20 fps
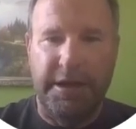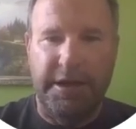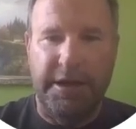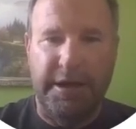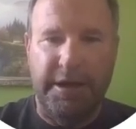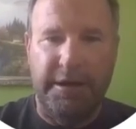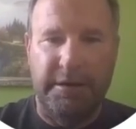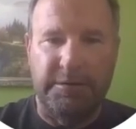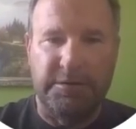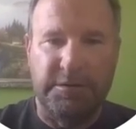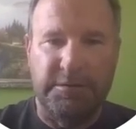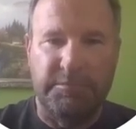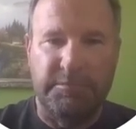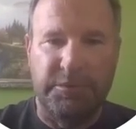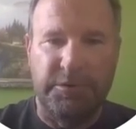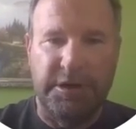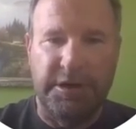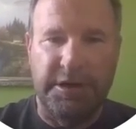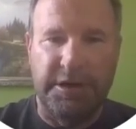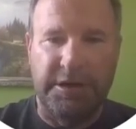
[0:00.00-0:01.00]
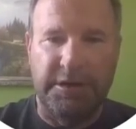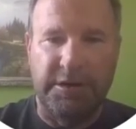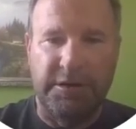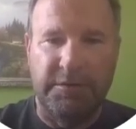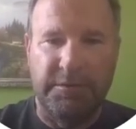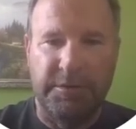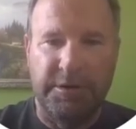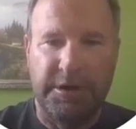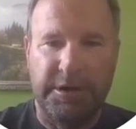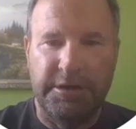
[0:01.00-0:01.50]
I'll just put it in
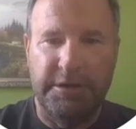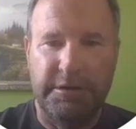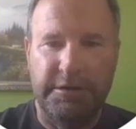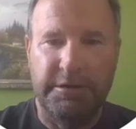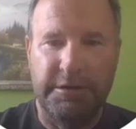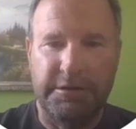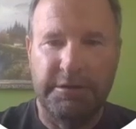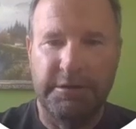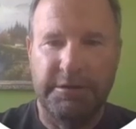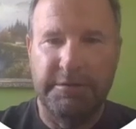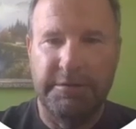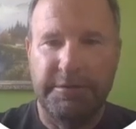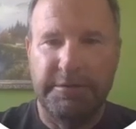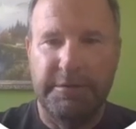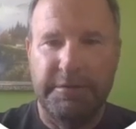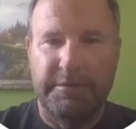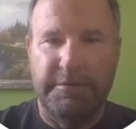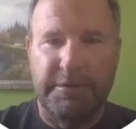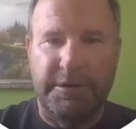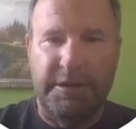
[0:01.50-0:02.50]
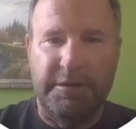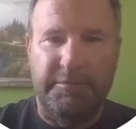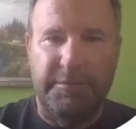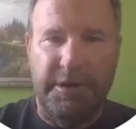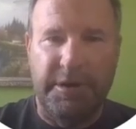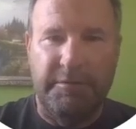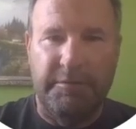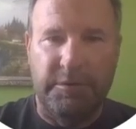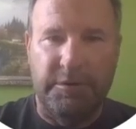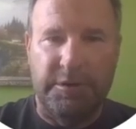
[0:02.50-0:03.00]
green. If
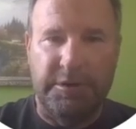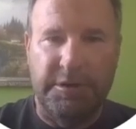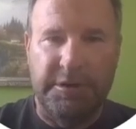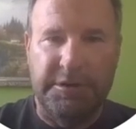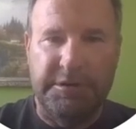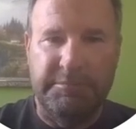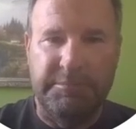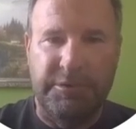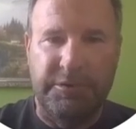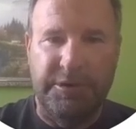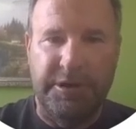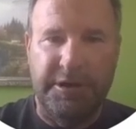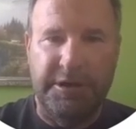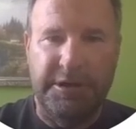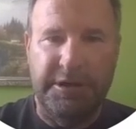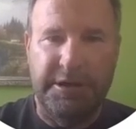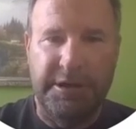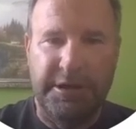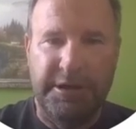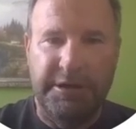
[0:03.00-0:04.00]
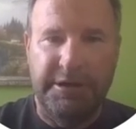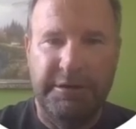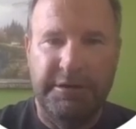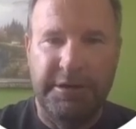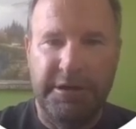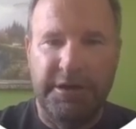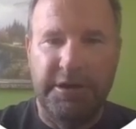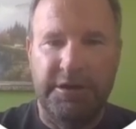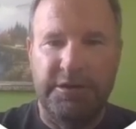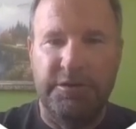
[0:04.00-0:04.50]
we have a look at this point here,
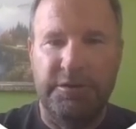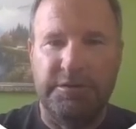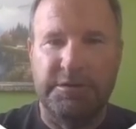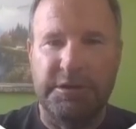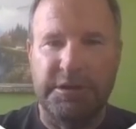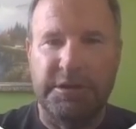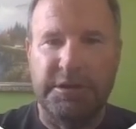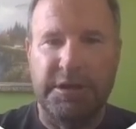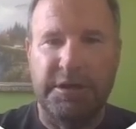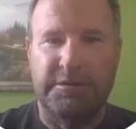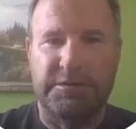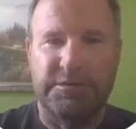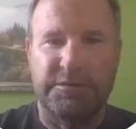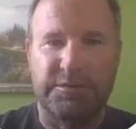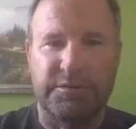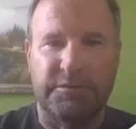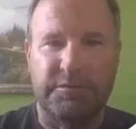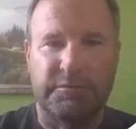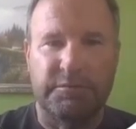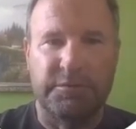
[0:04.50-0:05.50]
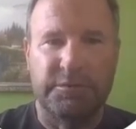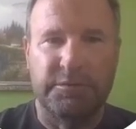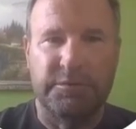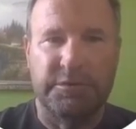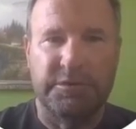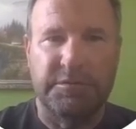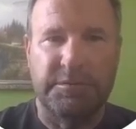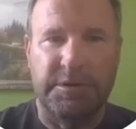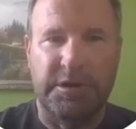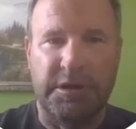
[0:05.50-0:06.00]
using those sort of
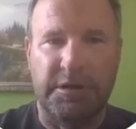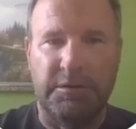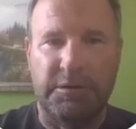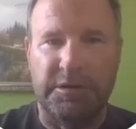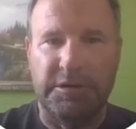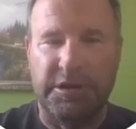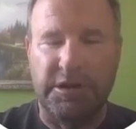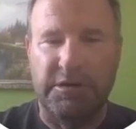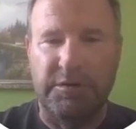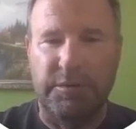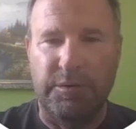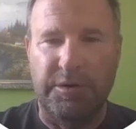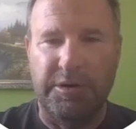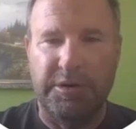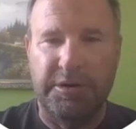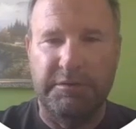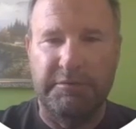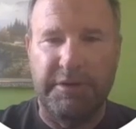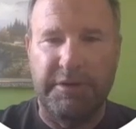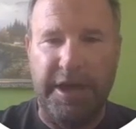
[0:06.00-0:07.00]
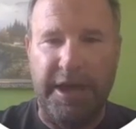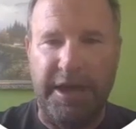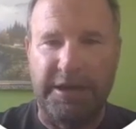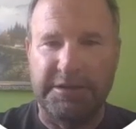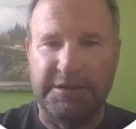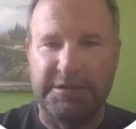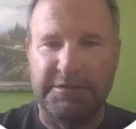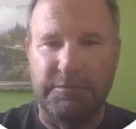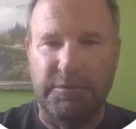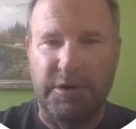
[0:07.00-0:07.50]
rules, we're going to look at the coordinate of
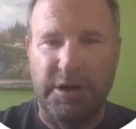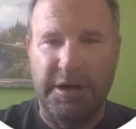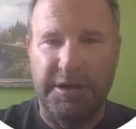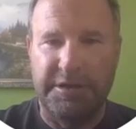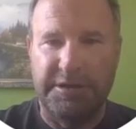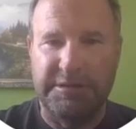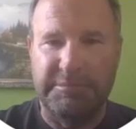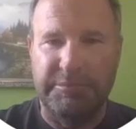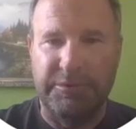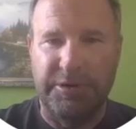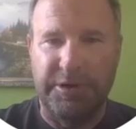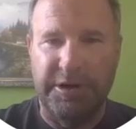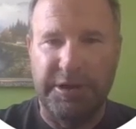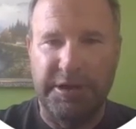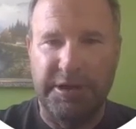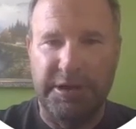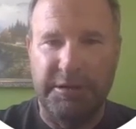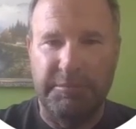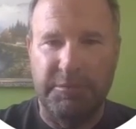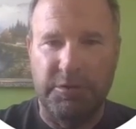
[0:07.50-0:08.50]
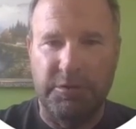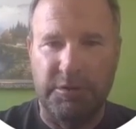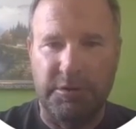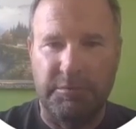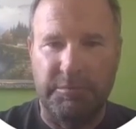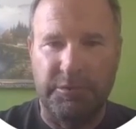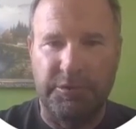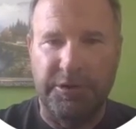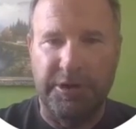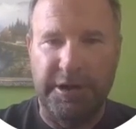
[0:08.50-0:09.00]
x and y. This point here, we'll
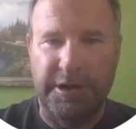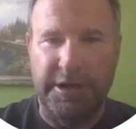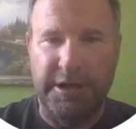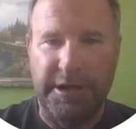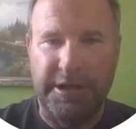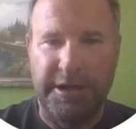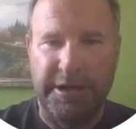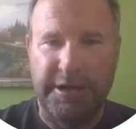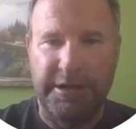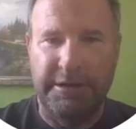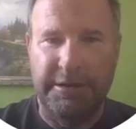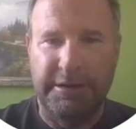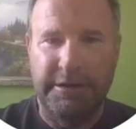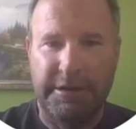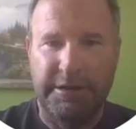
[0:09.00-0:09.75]
call it point A.